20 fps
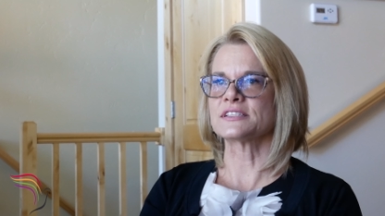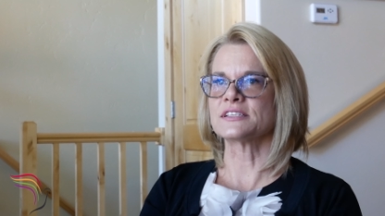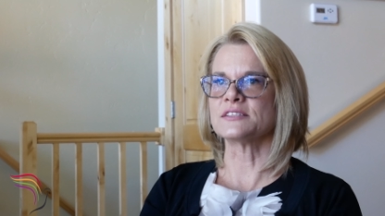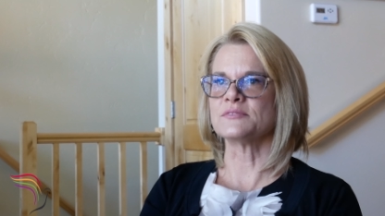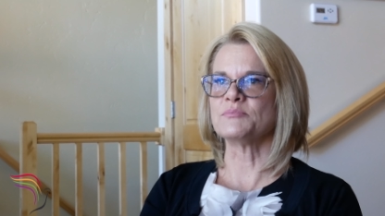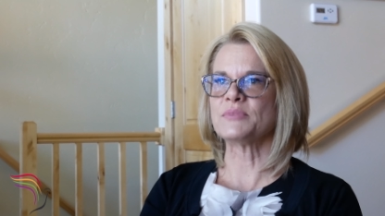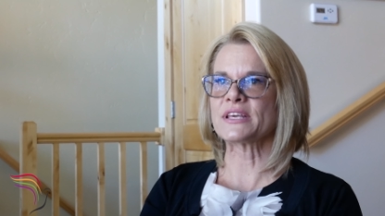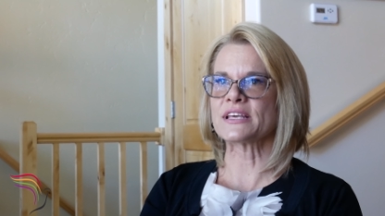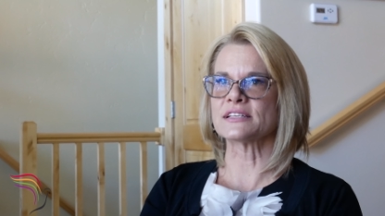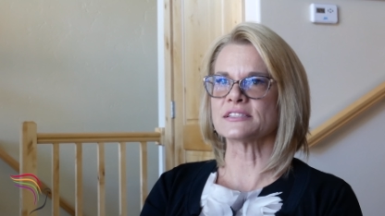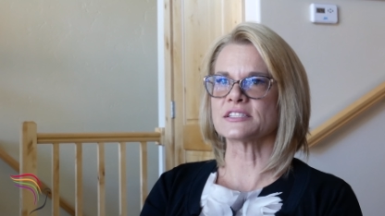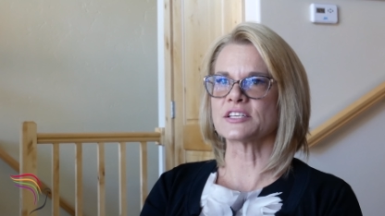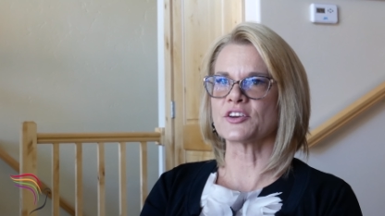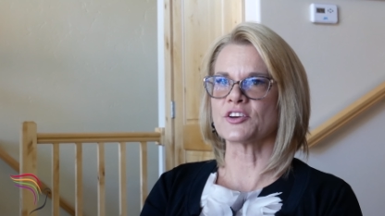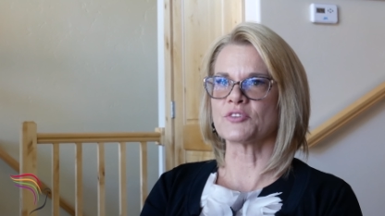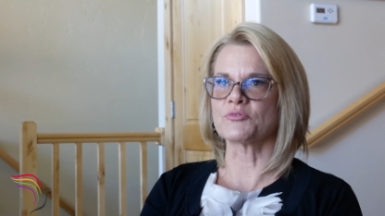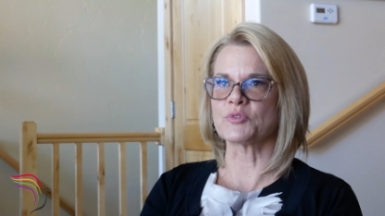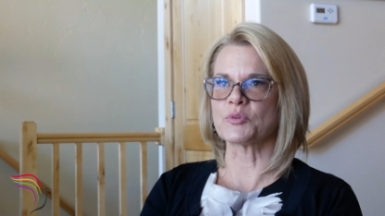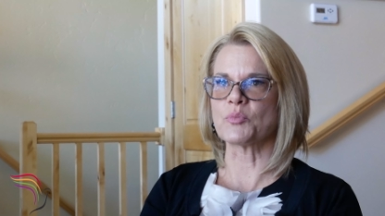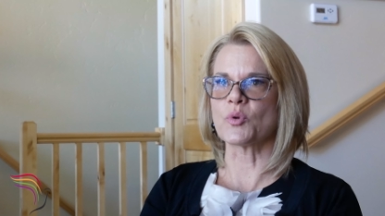he begins
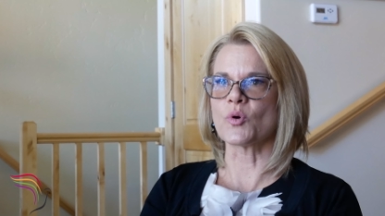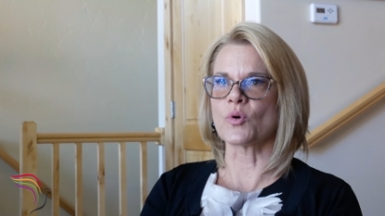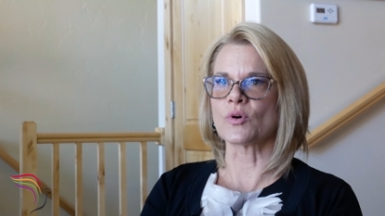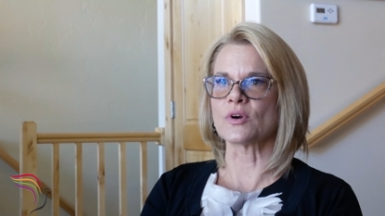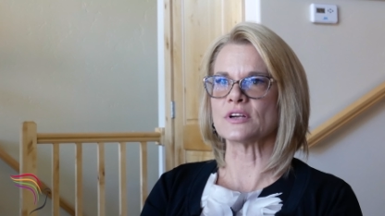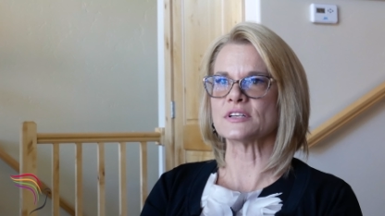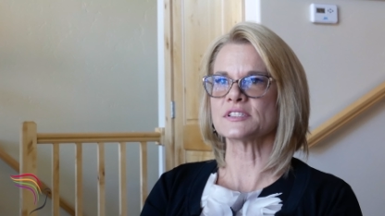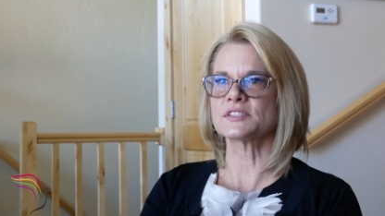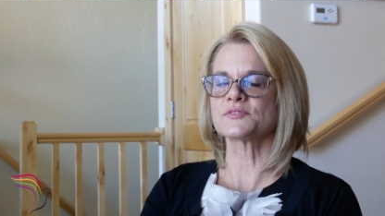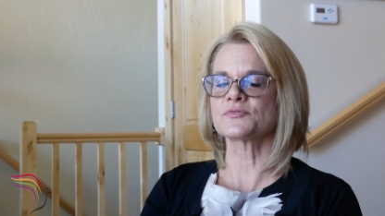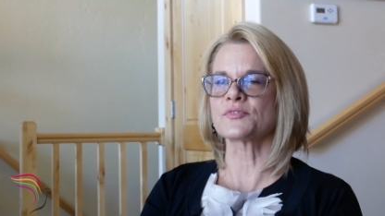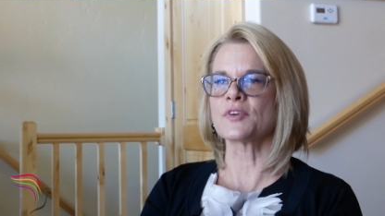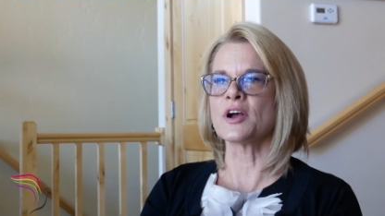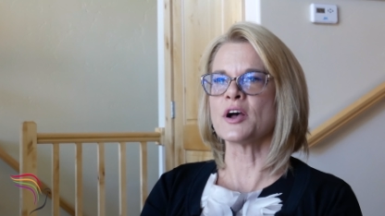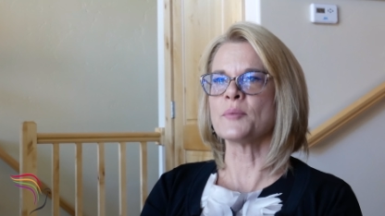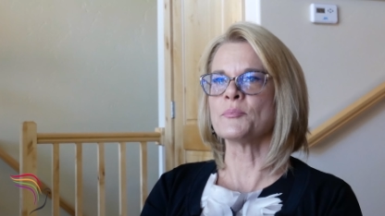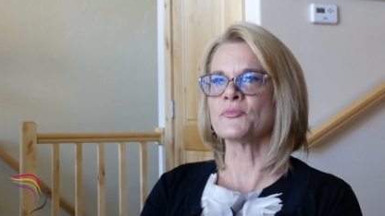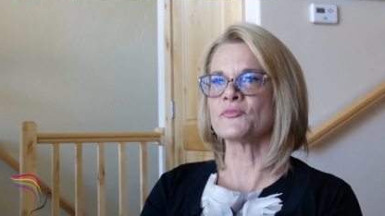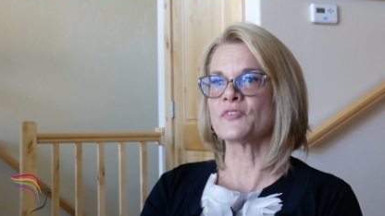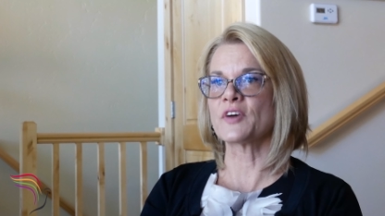hearing reports
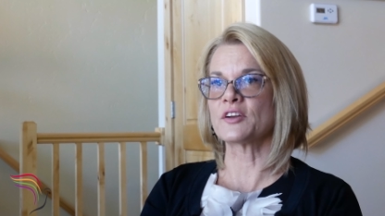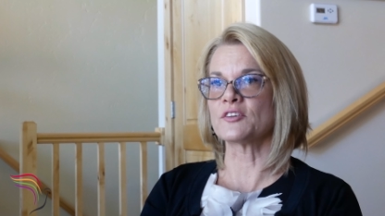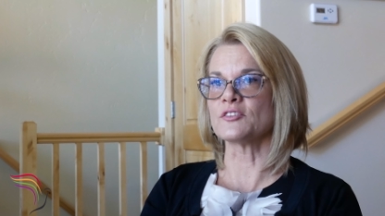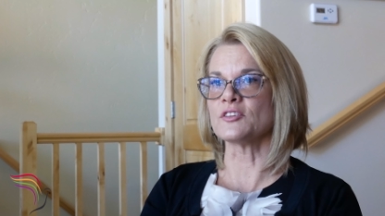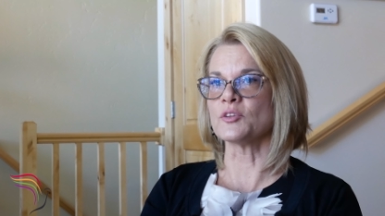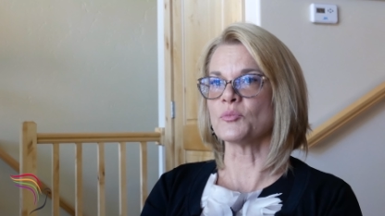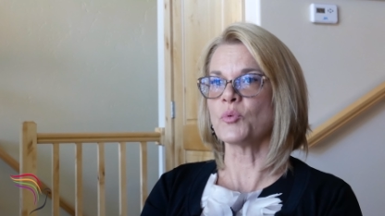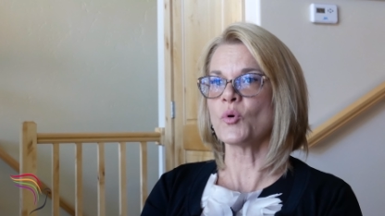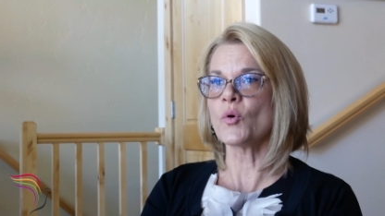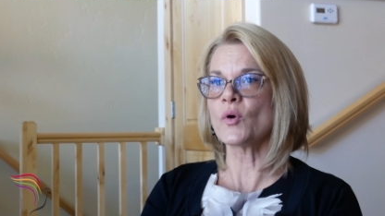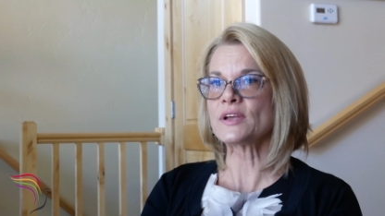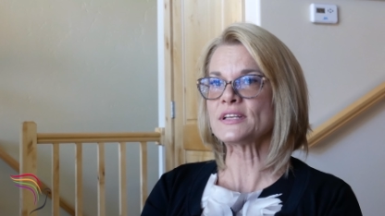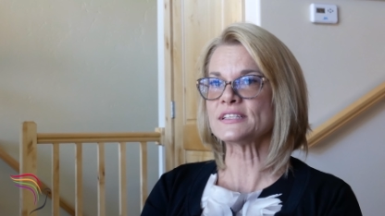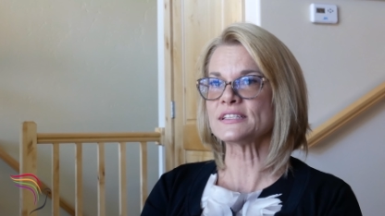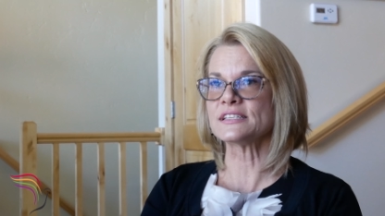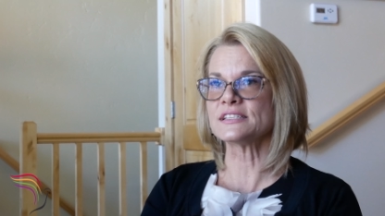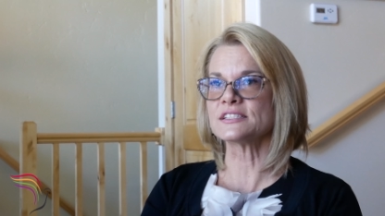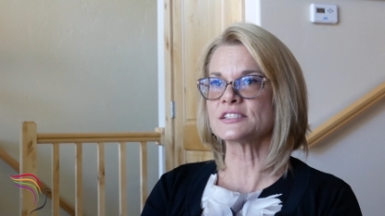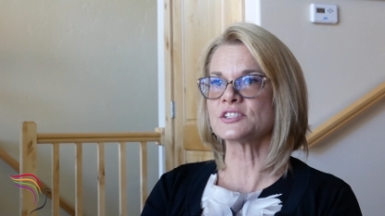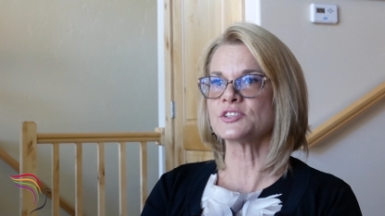from federal
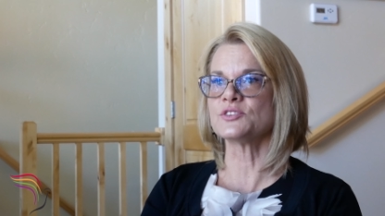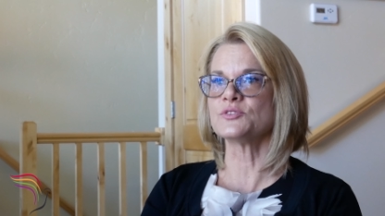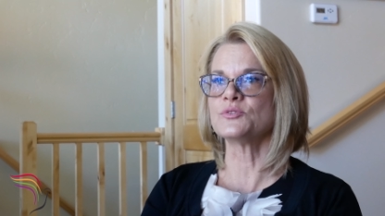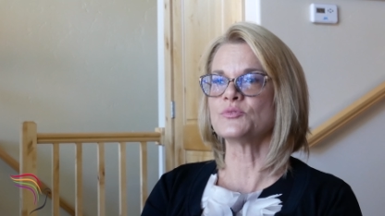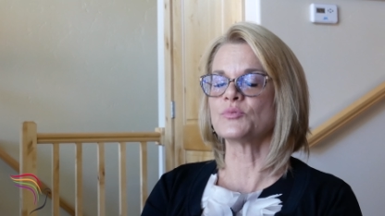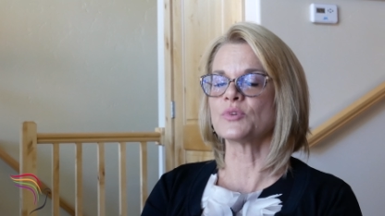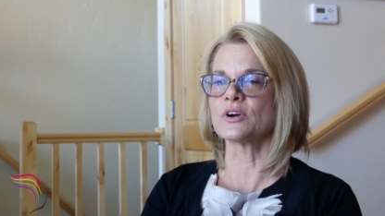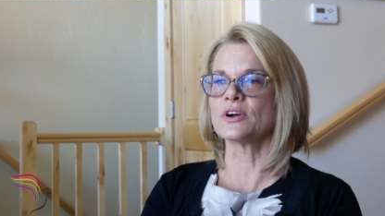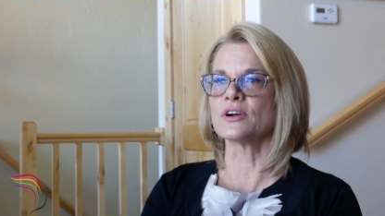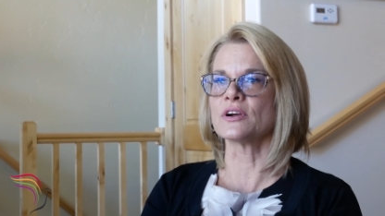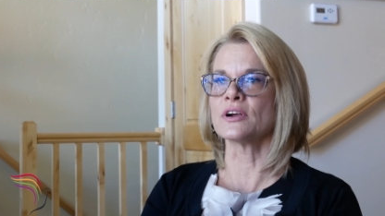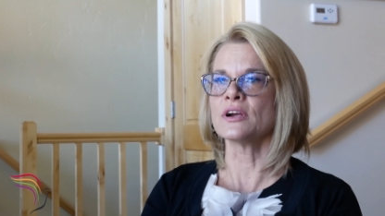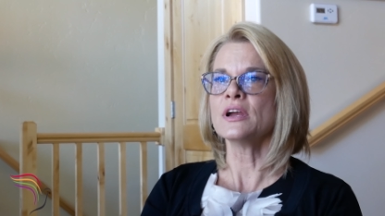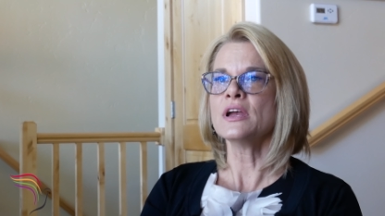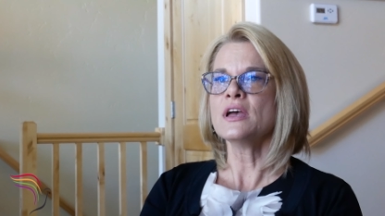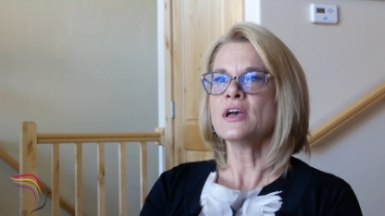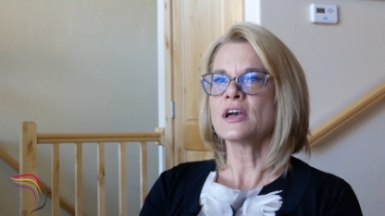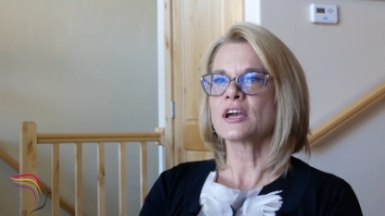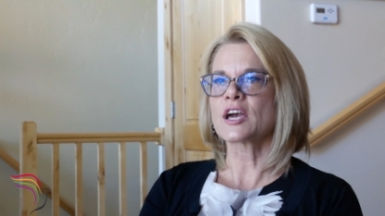appointees who were